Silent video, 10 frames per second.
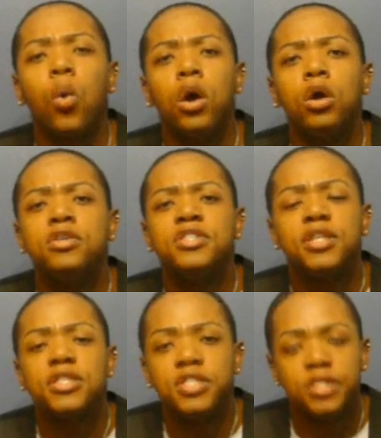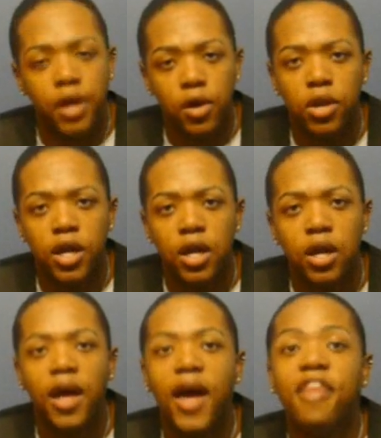grows
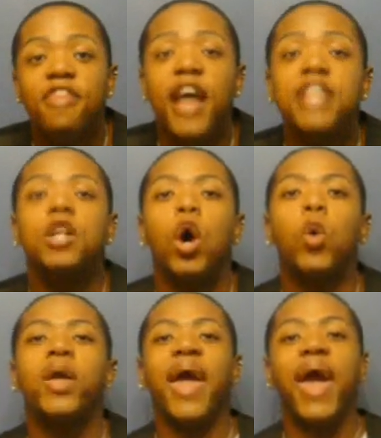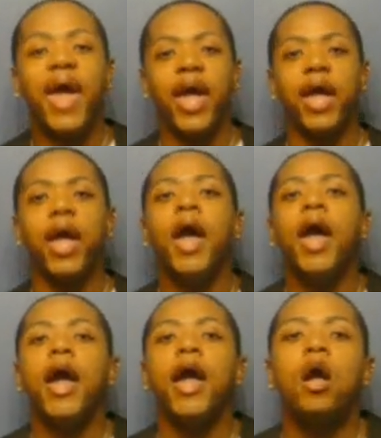slowly, and that's okay.
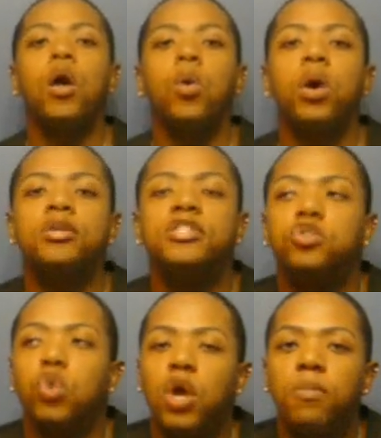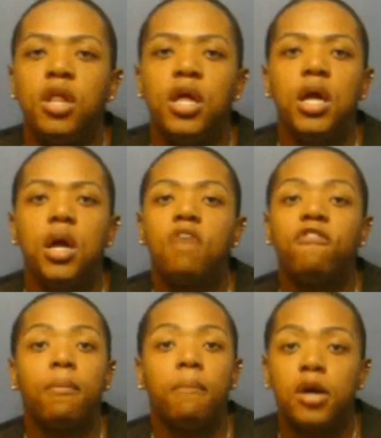Hair grows normally
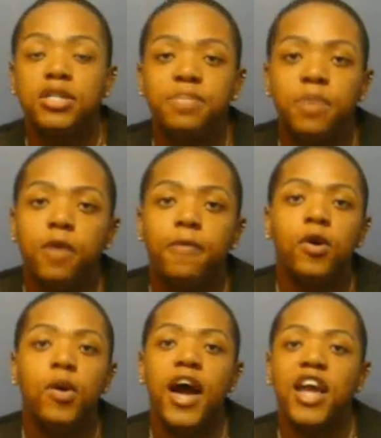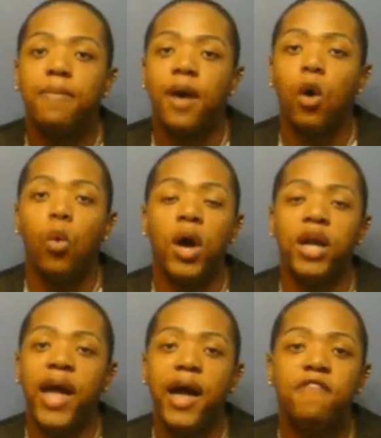for most people at about
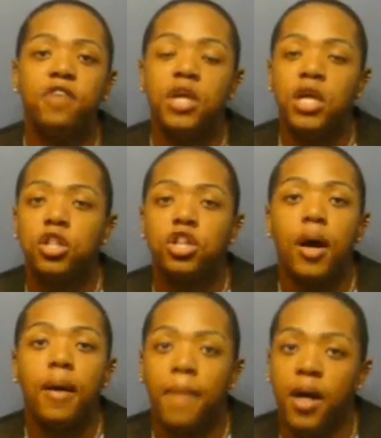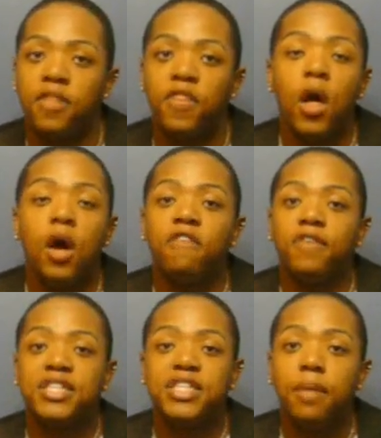one half an inch a month.
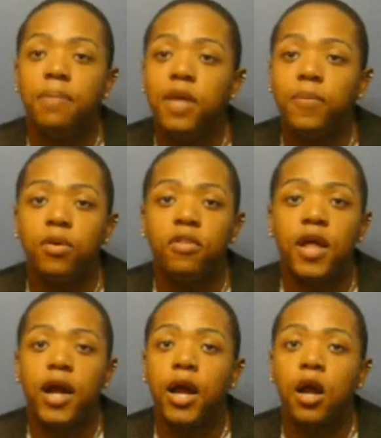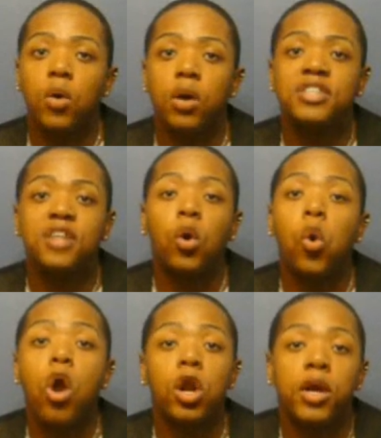For some people, their hair grows a
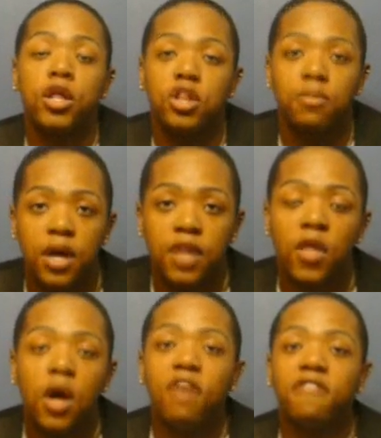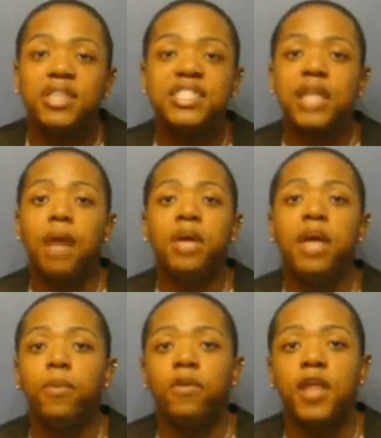quarter inch a month. For some
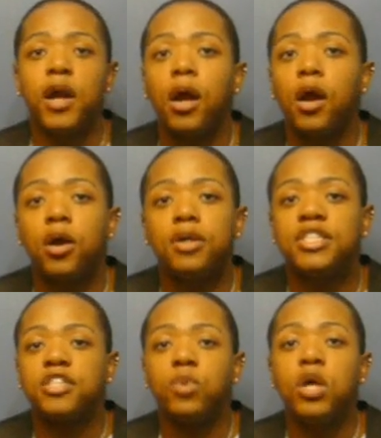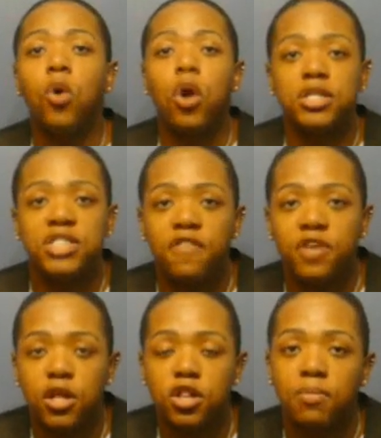people, their hair grows three quarters of
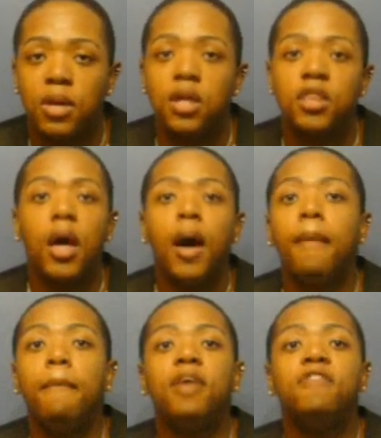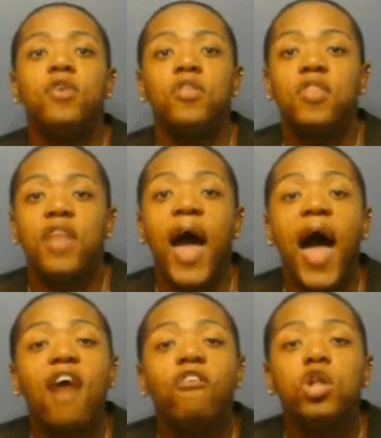an inch a month. But for the
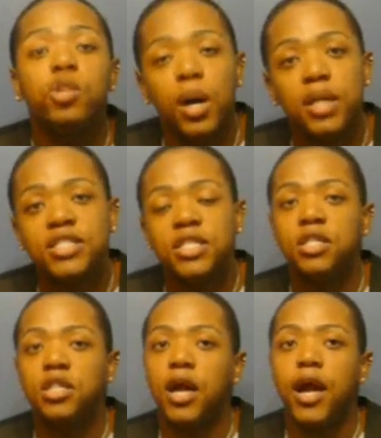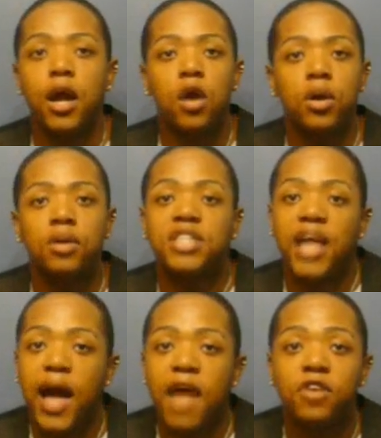average person, their hair grows
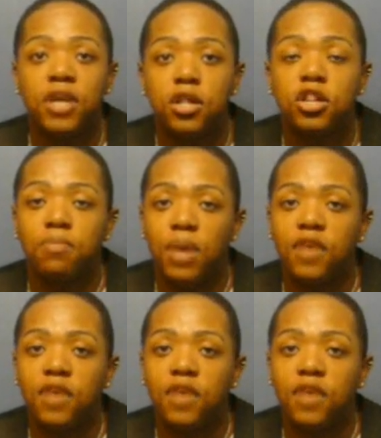half an inch a